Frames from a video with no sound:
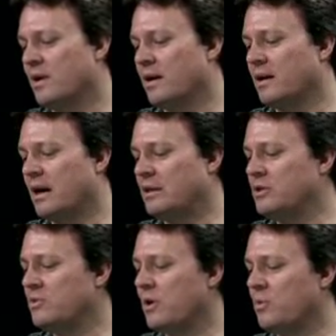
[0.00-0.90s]
Do
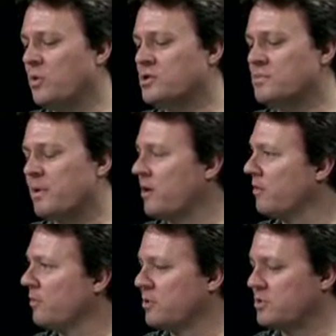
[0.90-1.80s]
you know which is
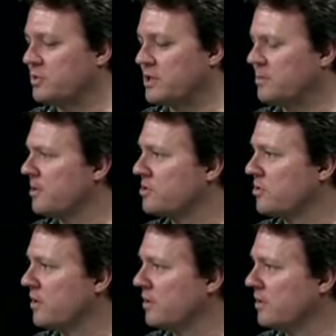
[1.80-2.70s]
better? Which has a
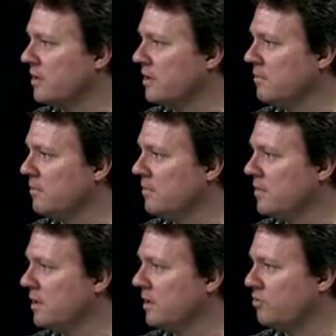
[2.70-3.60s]
better screen,
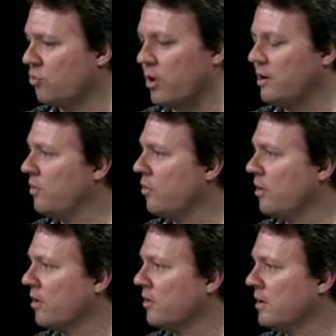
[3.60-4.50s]
the
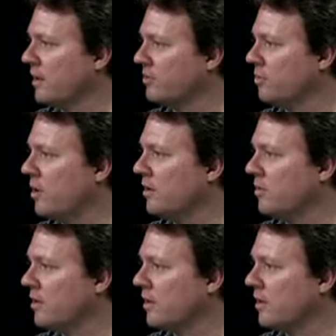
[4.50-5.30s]
Droid or the Nexus One?